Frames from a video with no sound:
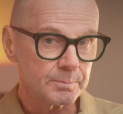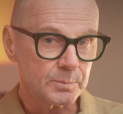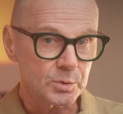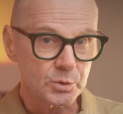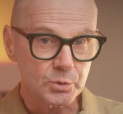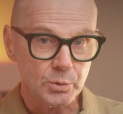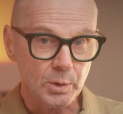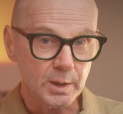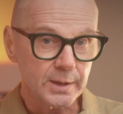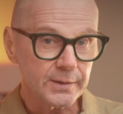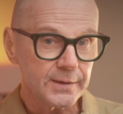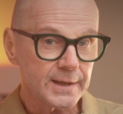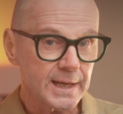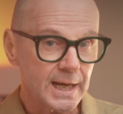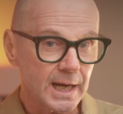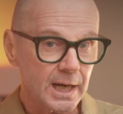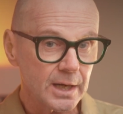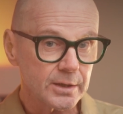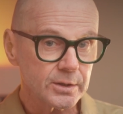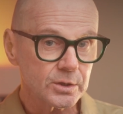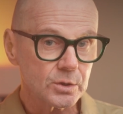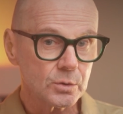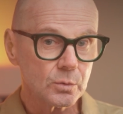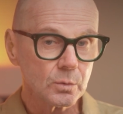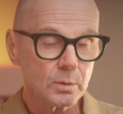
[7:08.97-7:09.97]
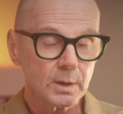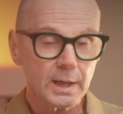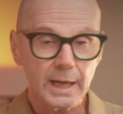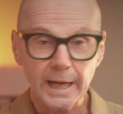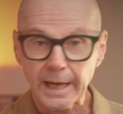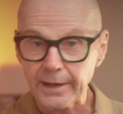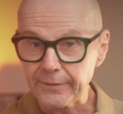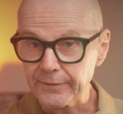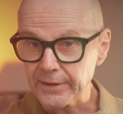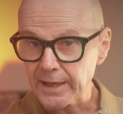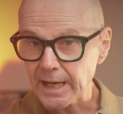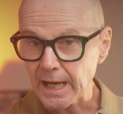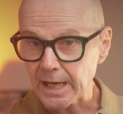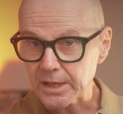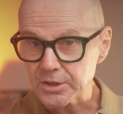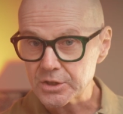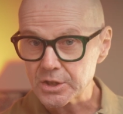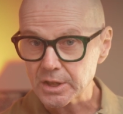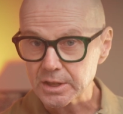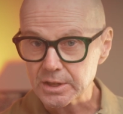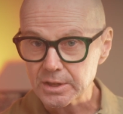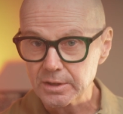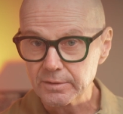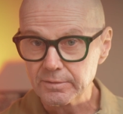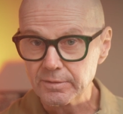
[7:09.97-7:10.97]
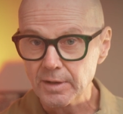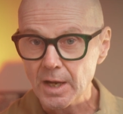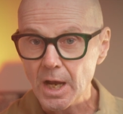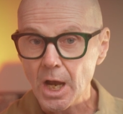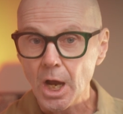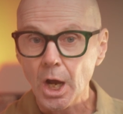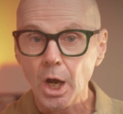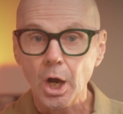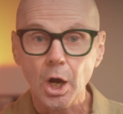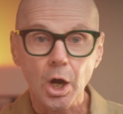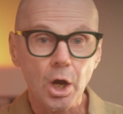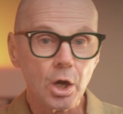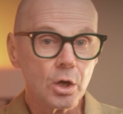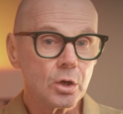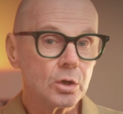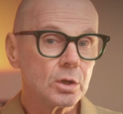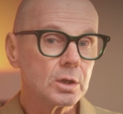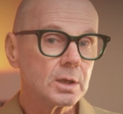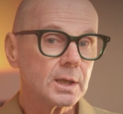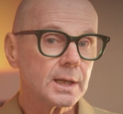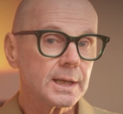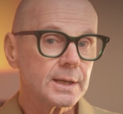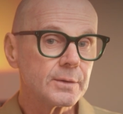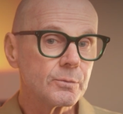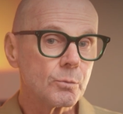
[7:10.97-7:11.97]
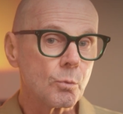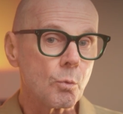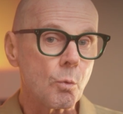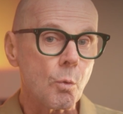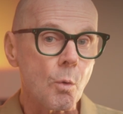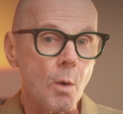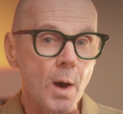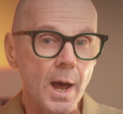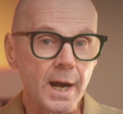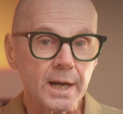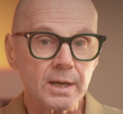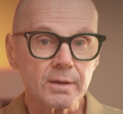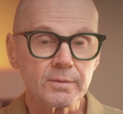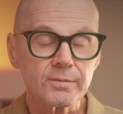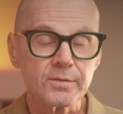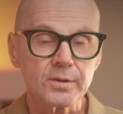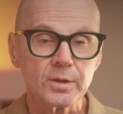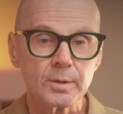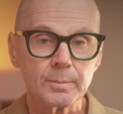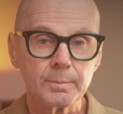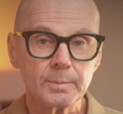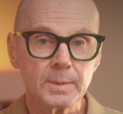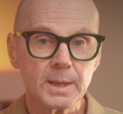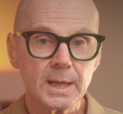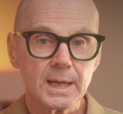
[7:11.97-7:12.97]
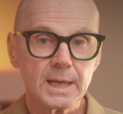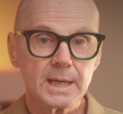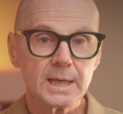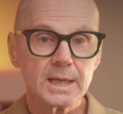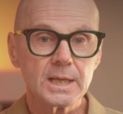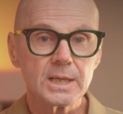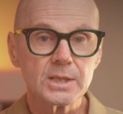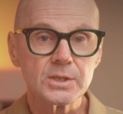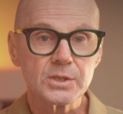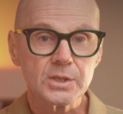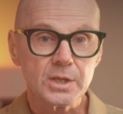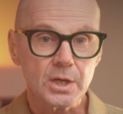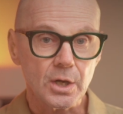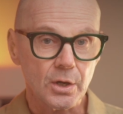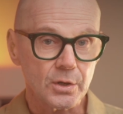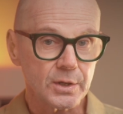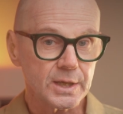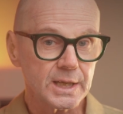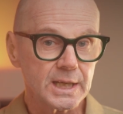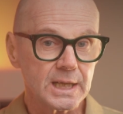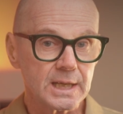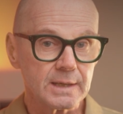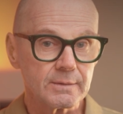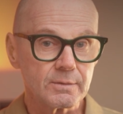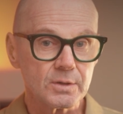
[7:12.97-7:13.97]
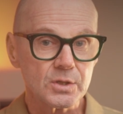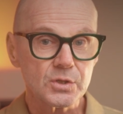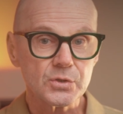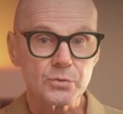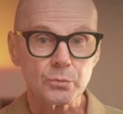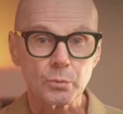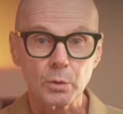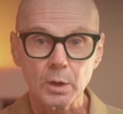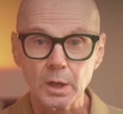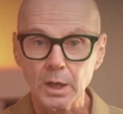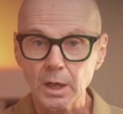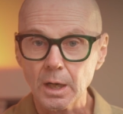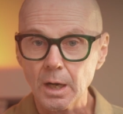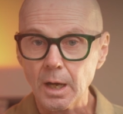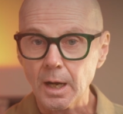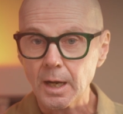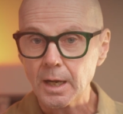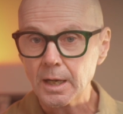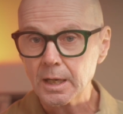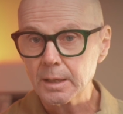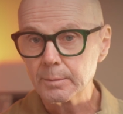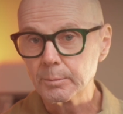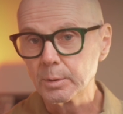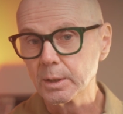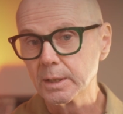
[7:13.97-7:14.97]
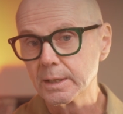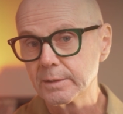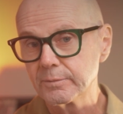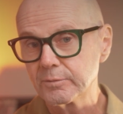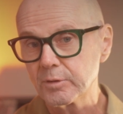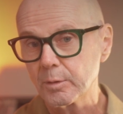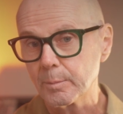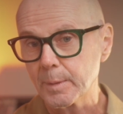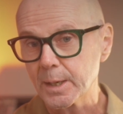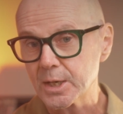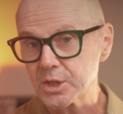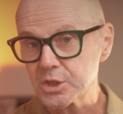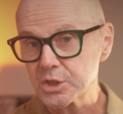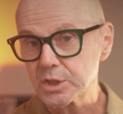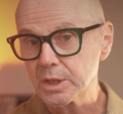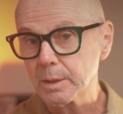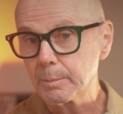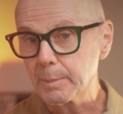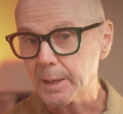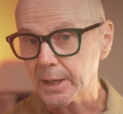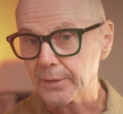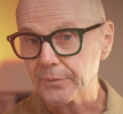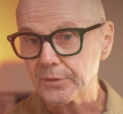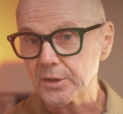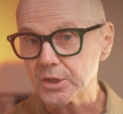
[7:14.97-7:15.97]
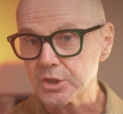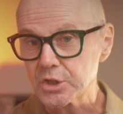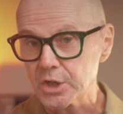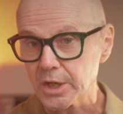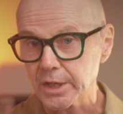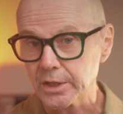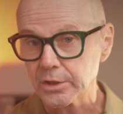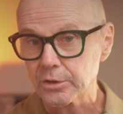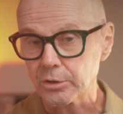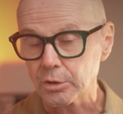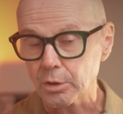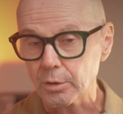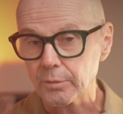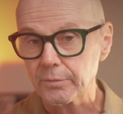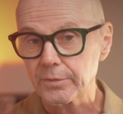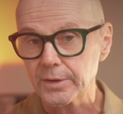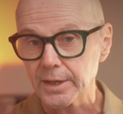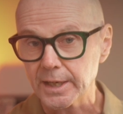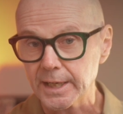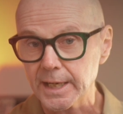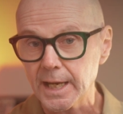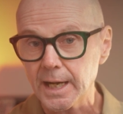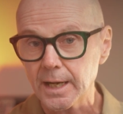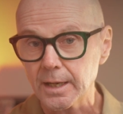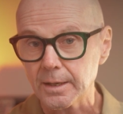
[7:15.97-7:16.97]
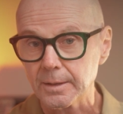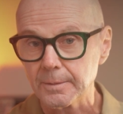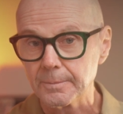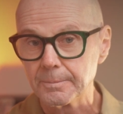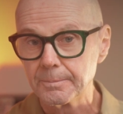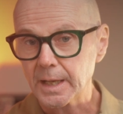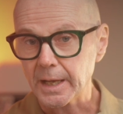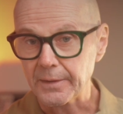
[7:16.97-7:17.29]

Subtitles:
Between the article and the adjective, only one of them is going to give us reliable information about the gender of the noun.